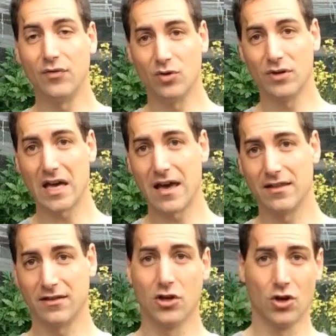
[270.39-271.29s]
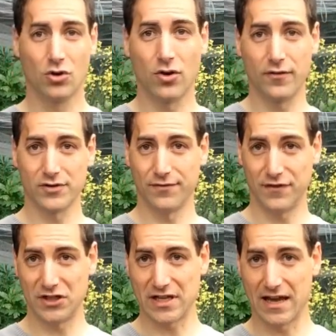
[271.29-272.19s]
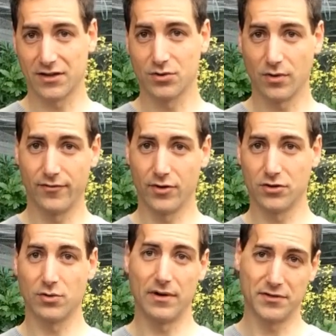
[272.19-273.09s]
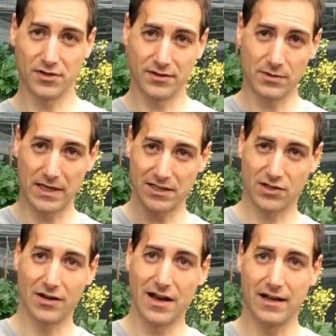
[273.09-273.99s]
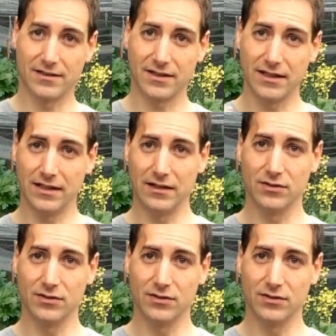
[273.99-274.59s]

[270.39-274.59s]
If you can, cover the fish tank to avoid to have the direct sunlight